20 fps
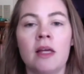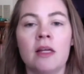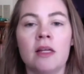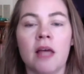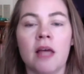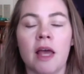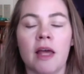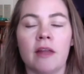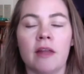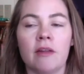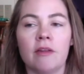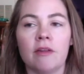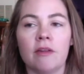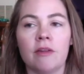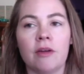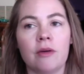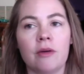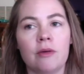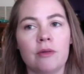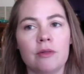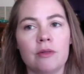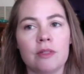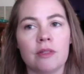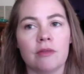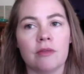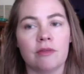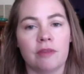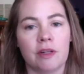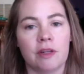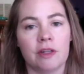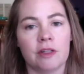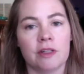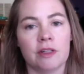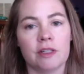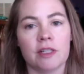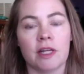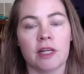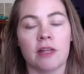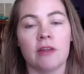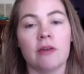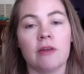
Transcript: And those fears and